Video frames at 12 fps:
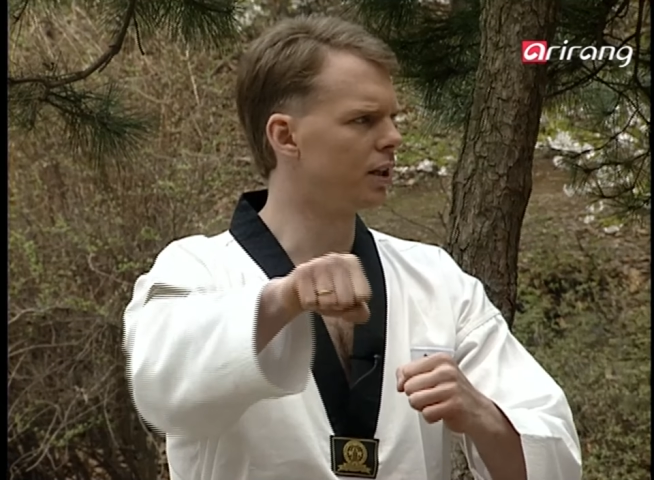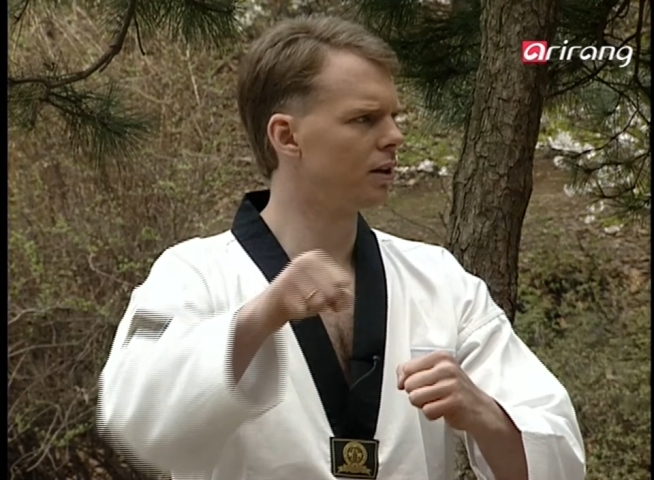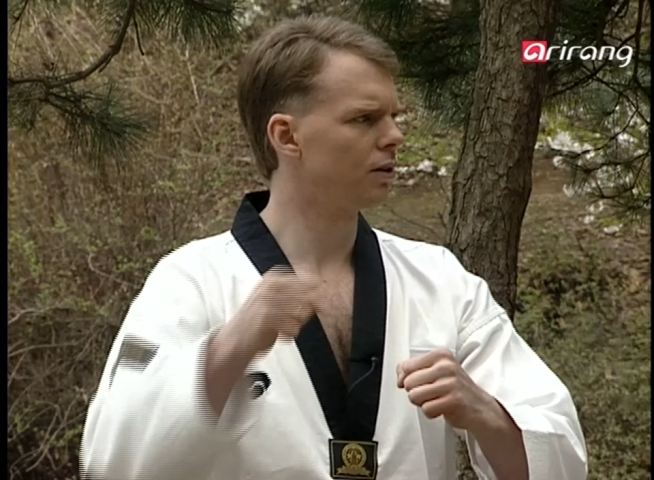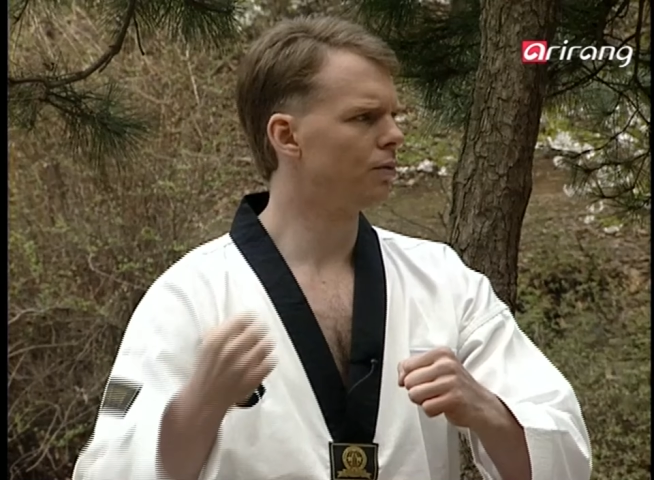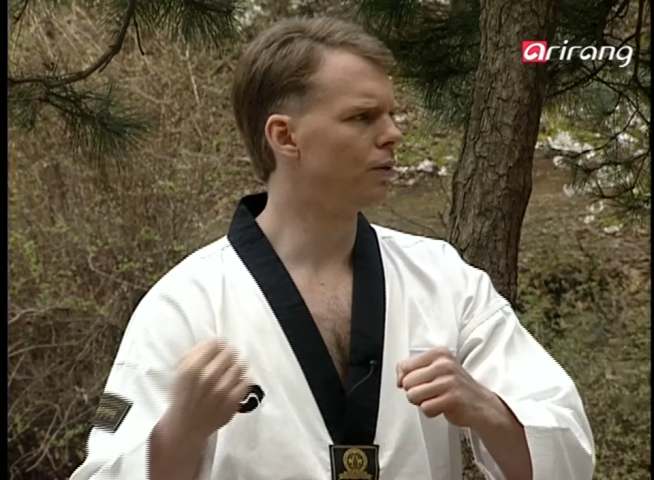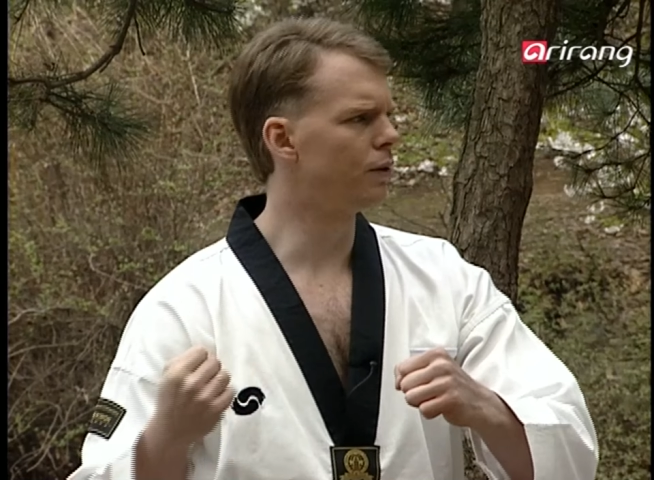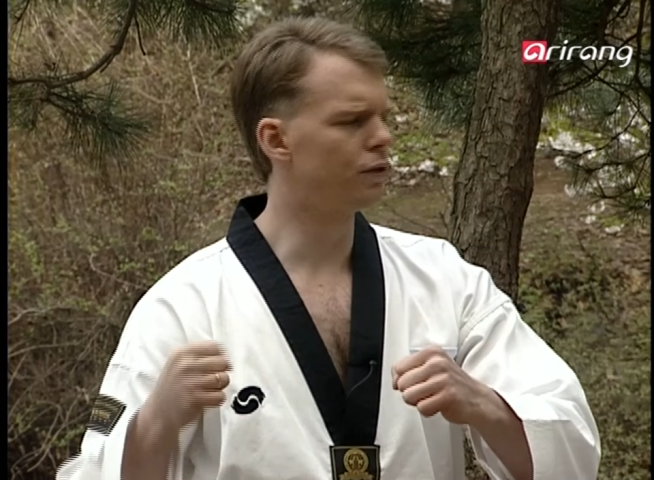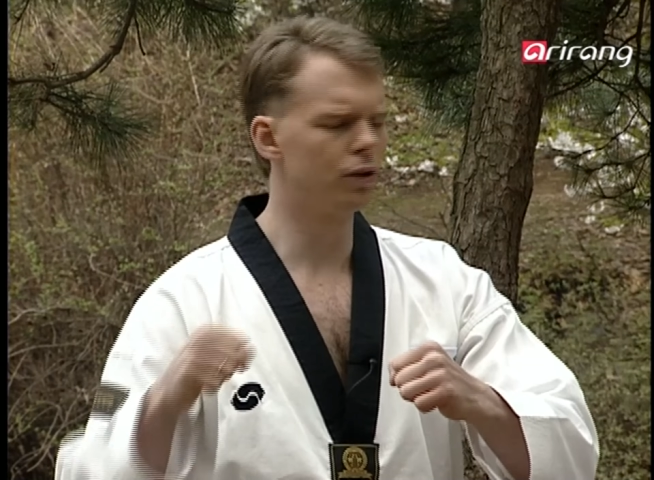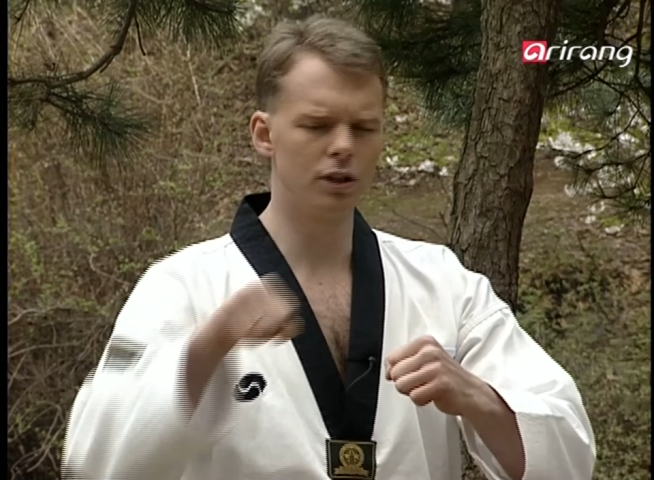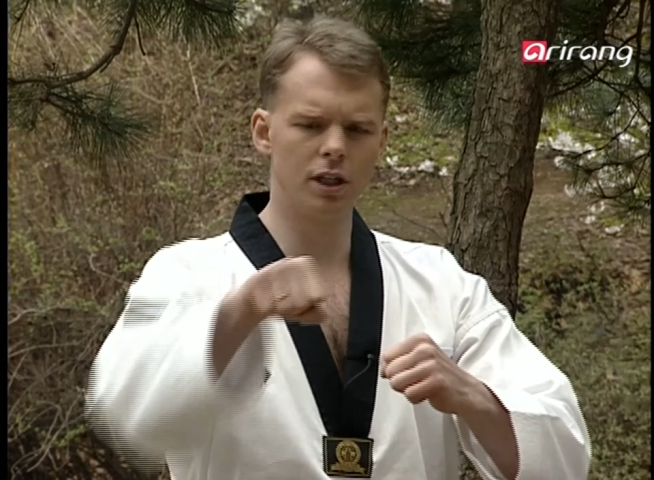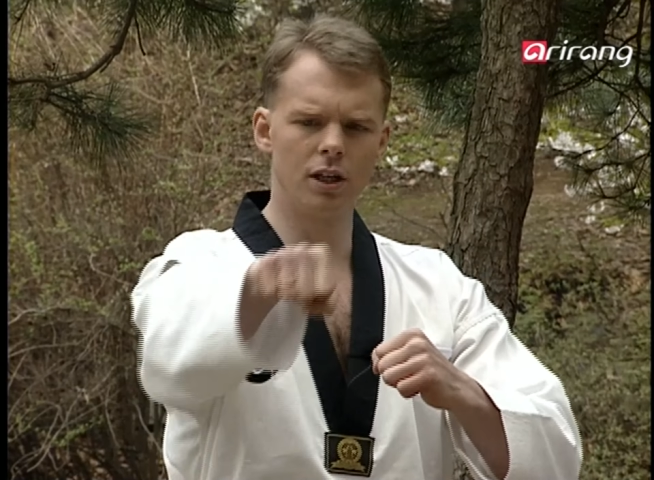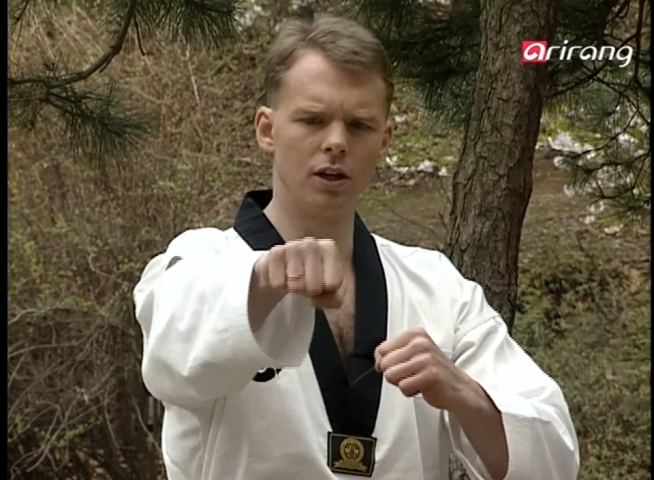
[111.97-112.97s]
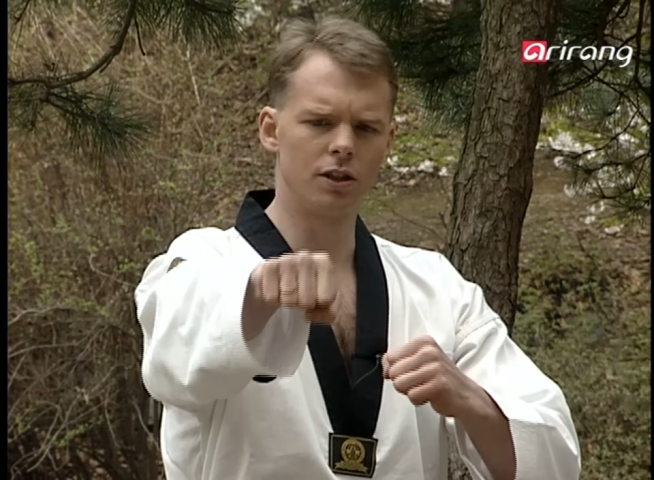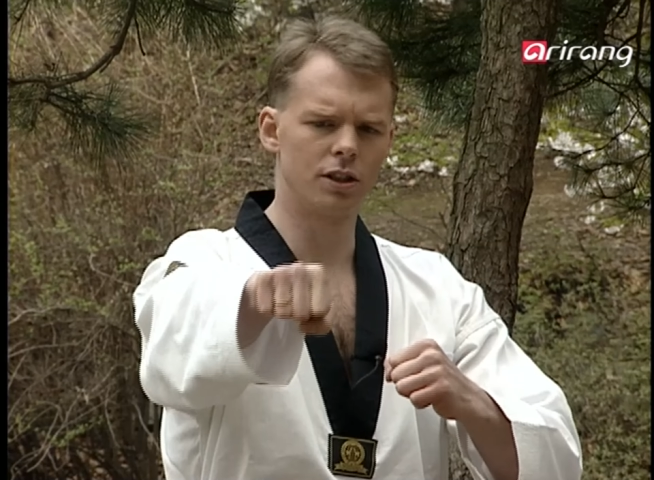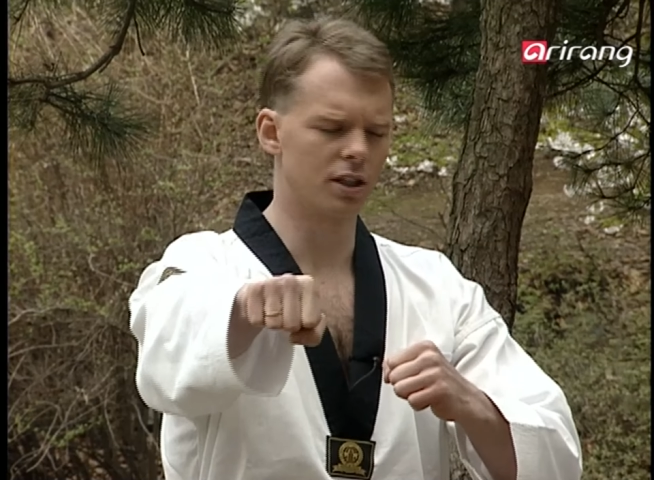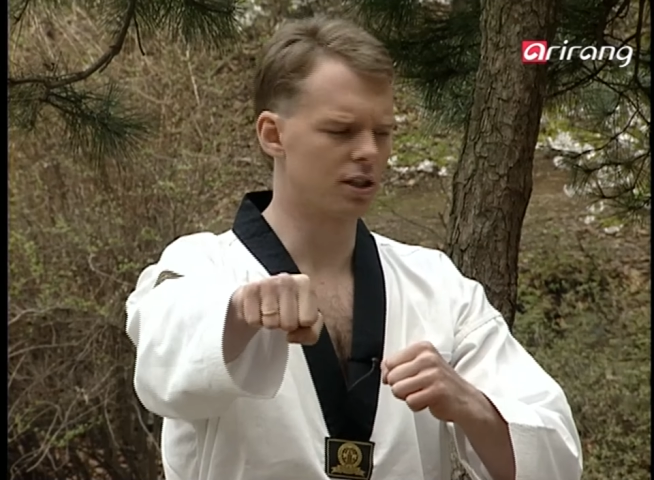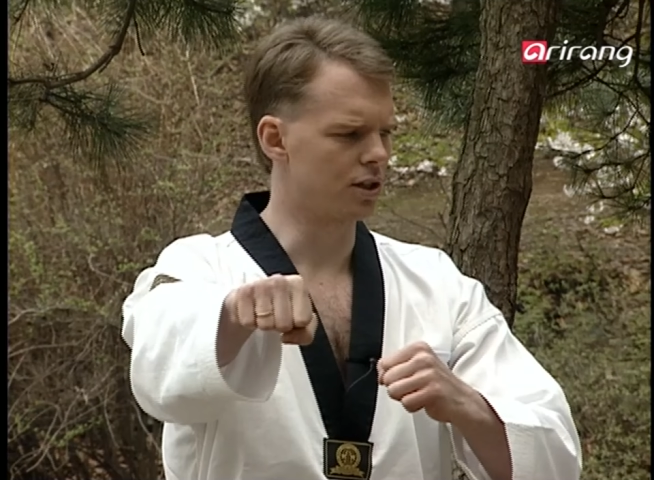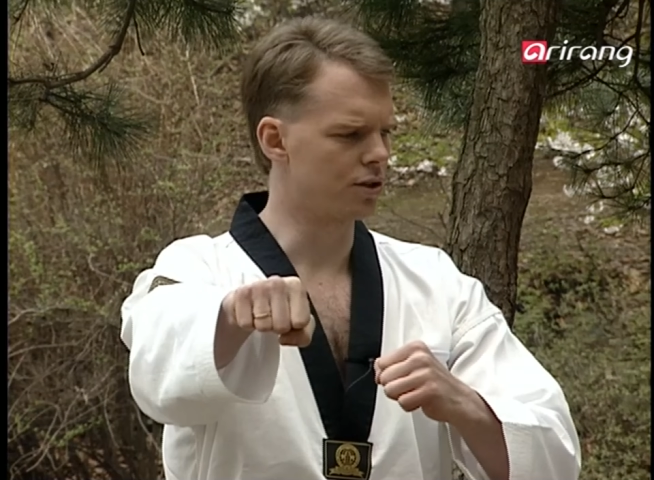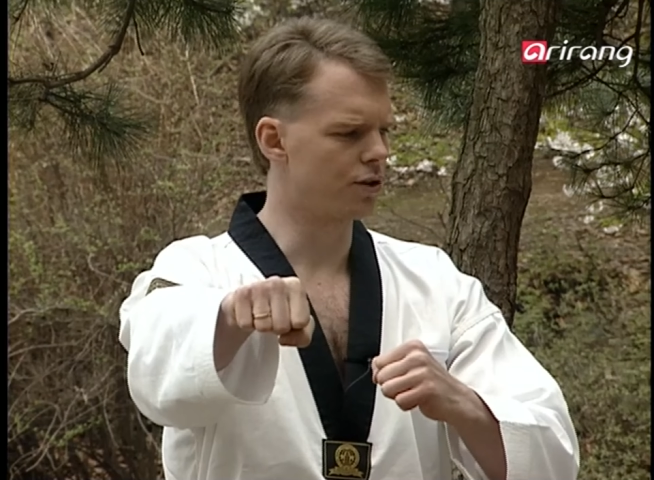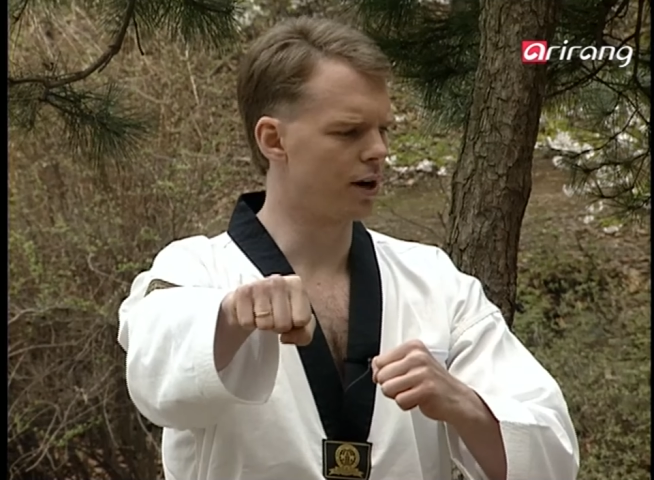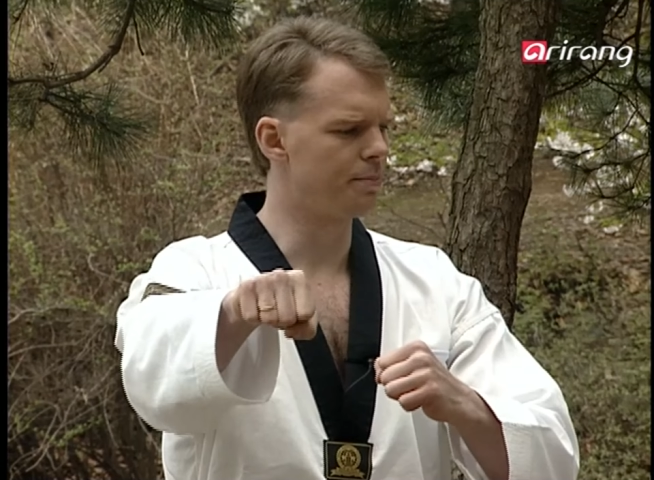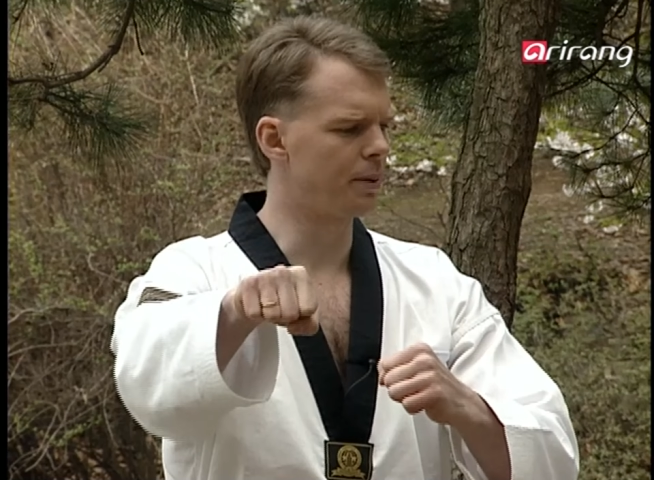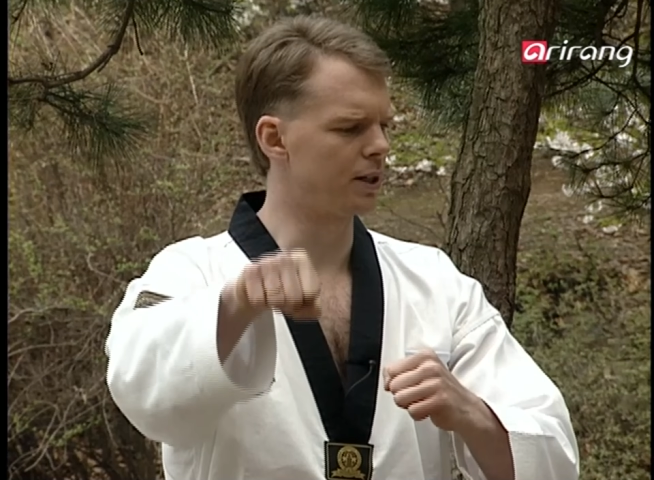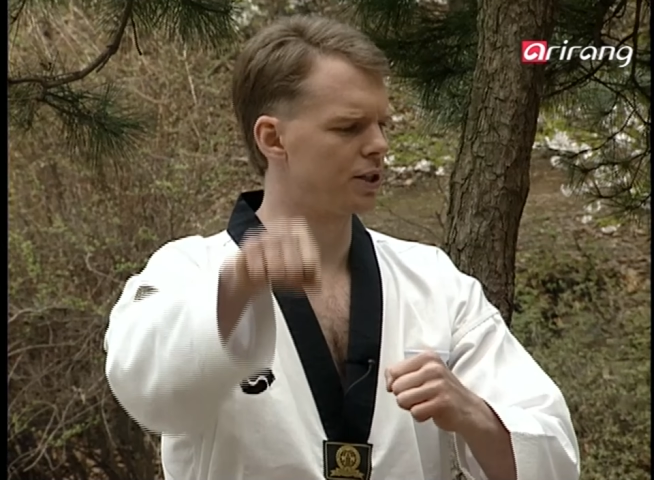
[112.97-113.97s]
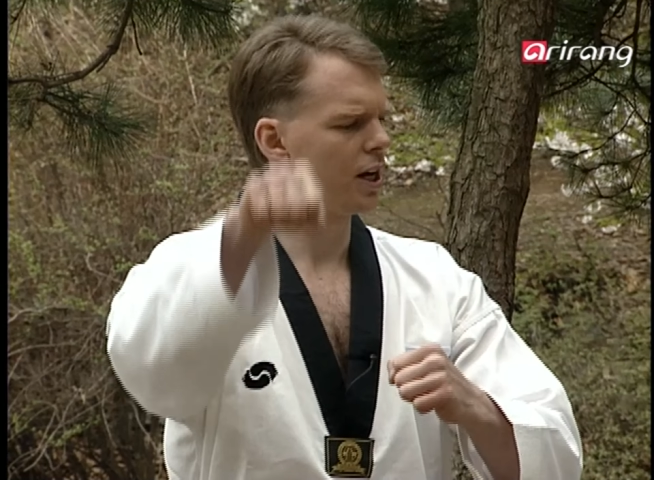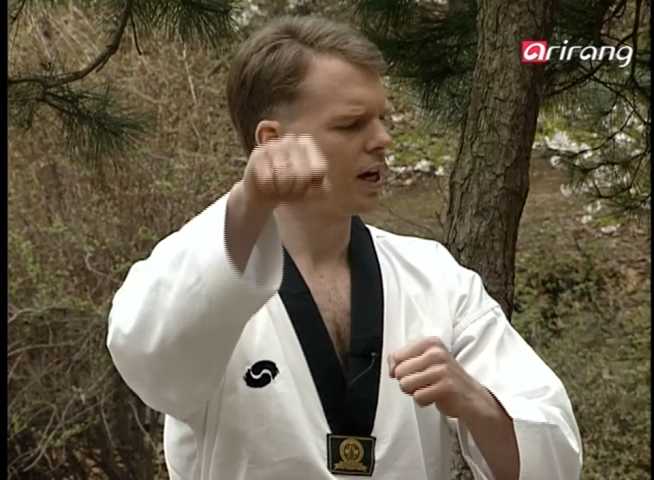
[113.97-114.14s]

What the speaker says: We've usually learned just a straight punch.